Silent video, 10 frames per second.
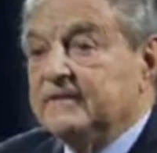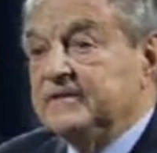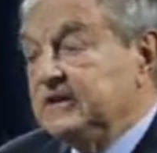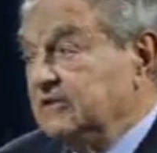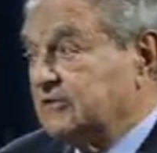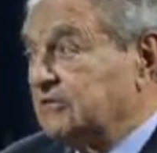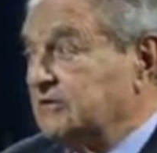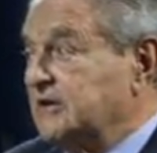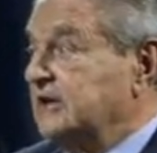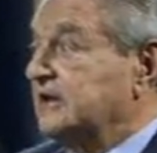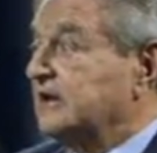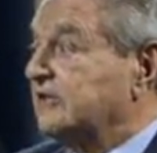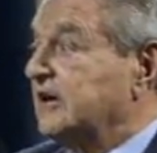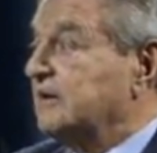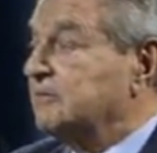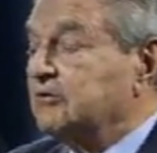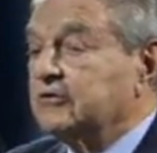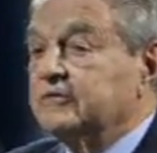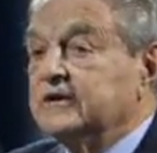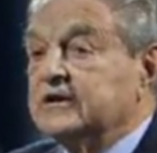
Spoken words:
These concrete examples will